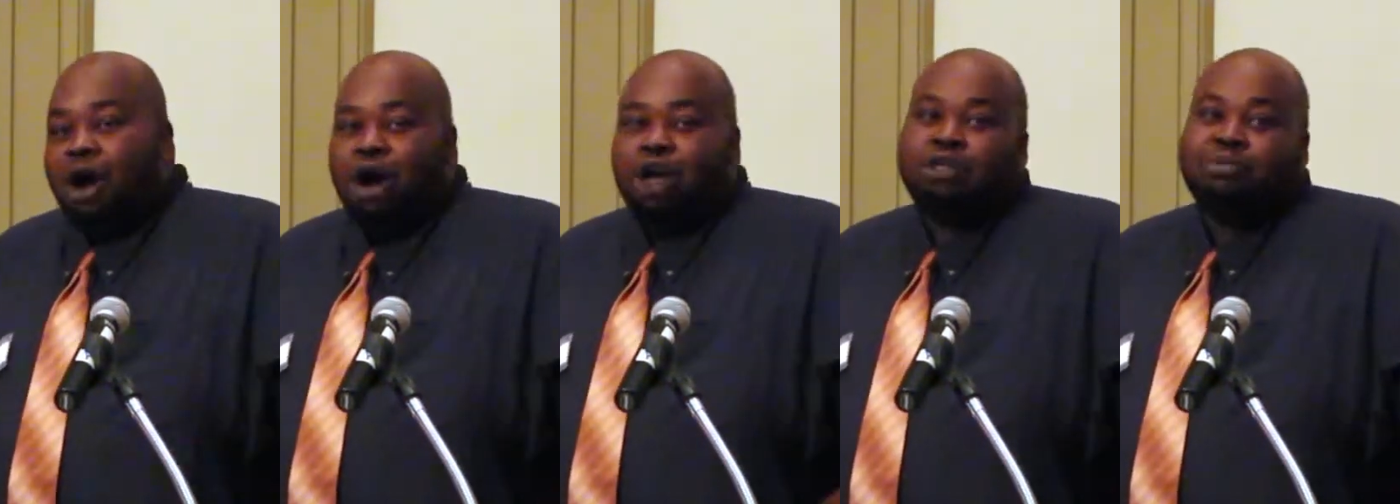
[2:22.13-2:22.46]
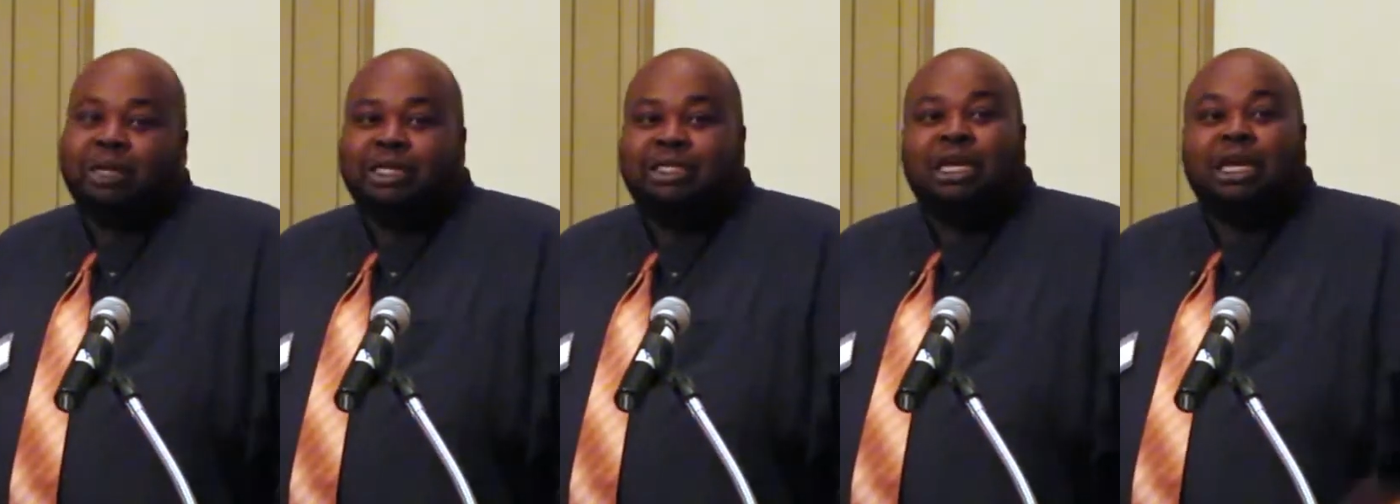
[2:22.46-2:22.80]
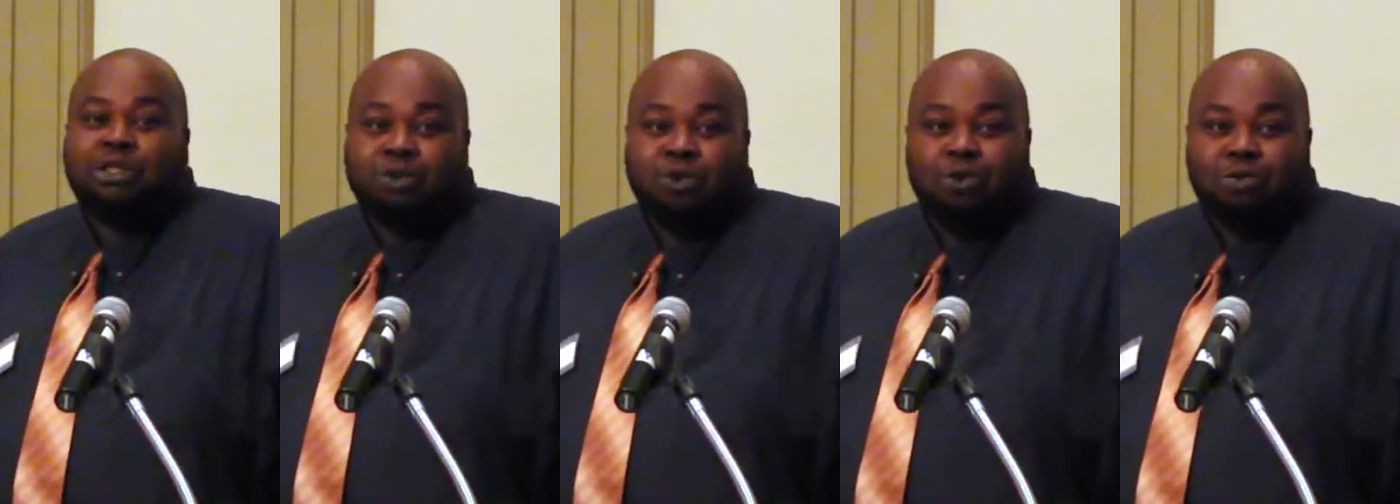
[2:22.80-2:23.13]
ultimately
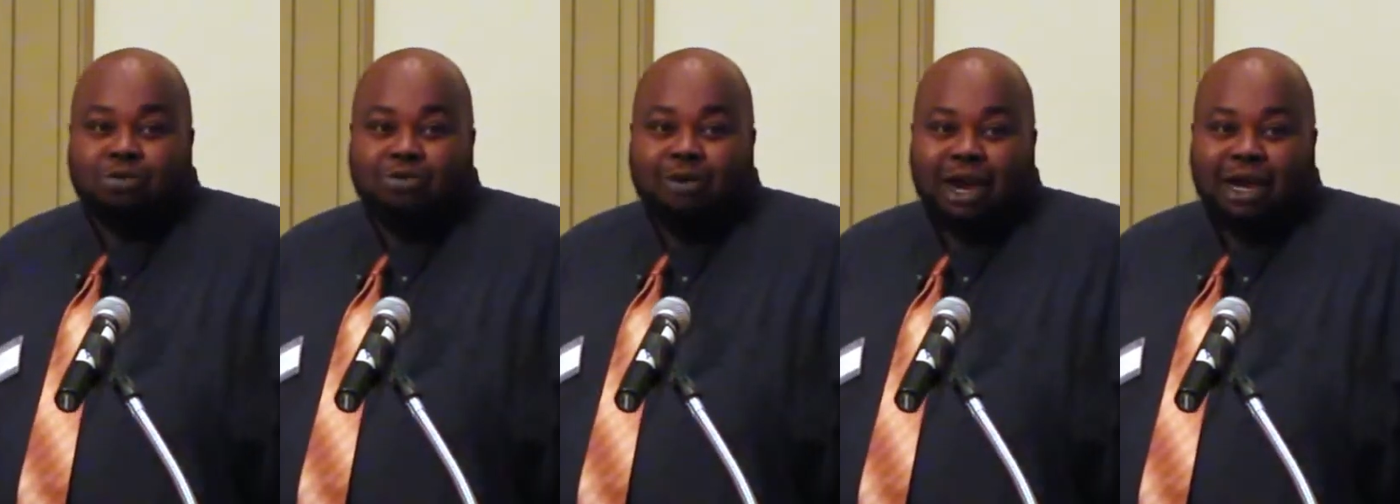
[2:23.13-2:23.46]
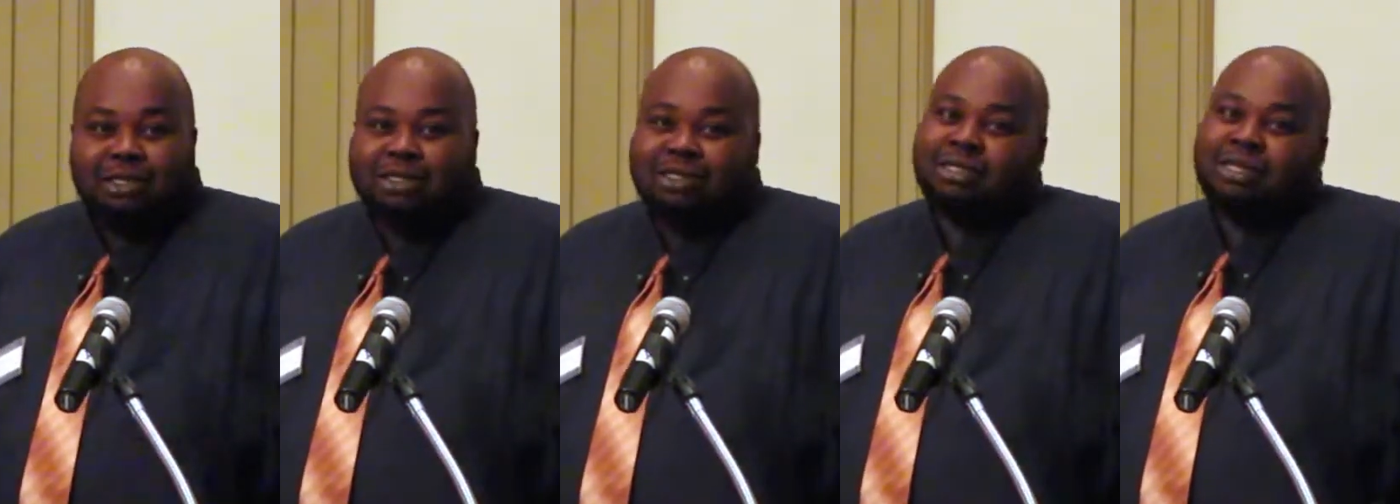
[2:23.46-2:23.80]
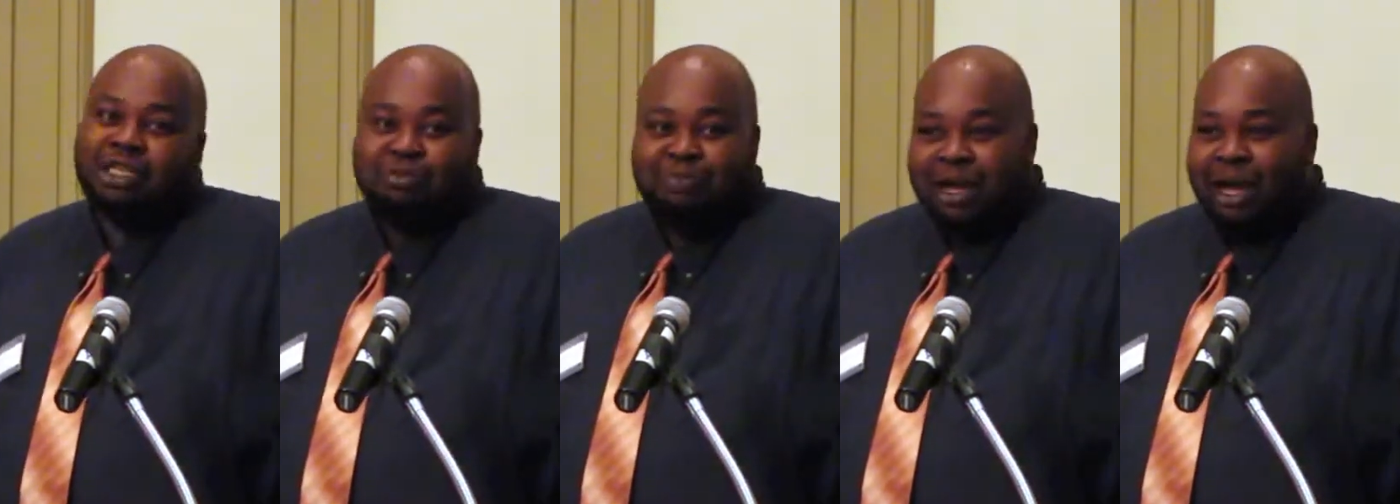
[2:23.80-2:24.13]
test scores will rise, because
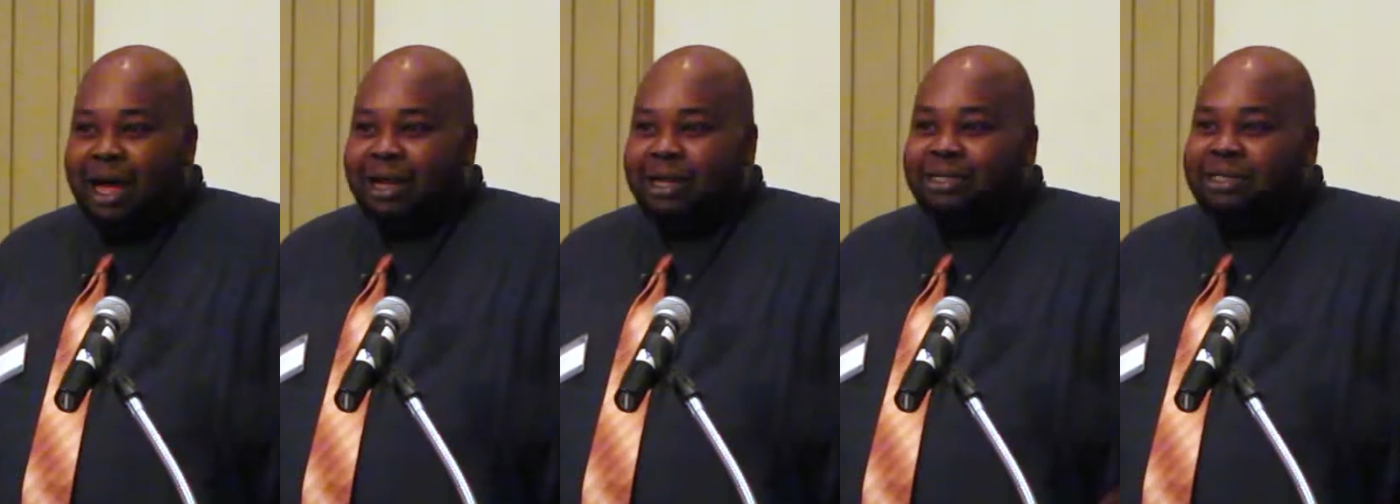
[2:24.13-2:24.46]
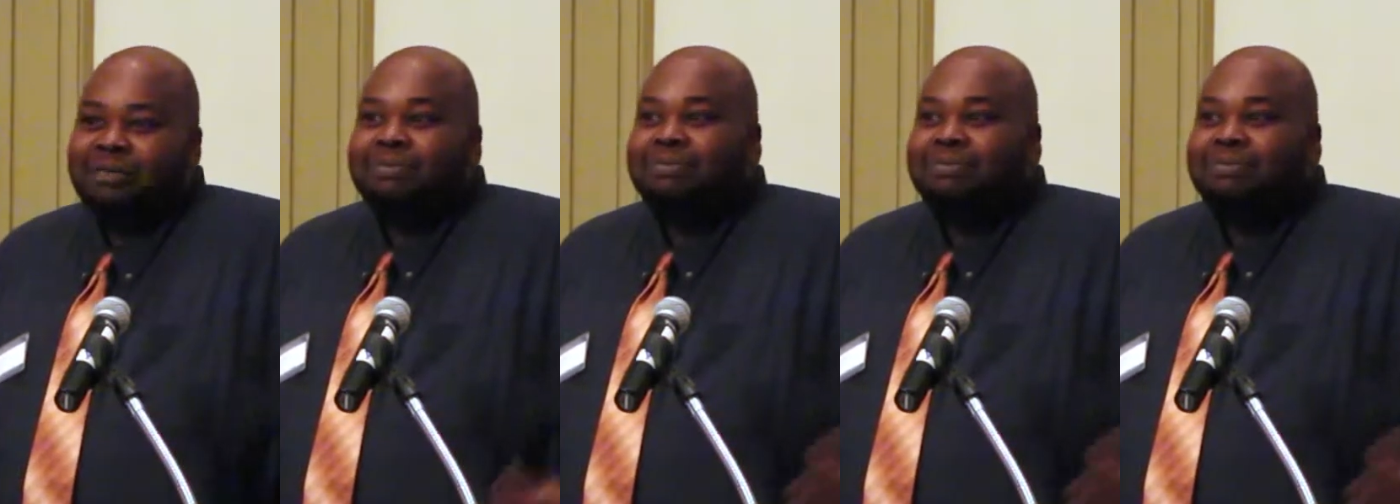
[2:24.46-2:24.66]
let's be honest,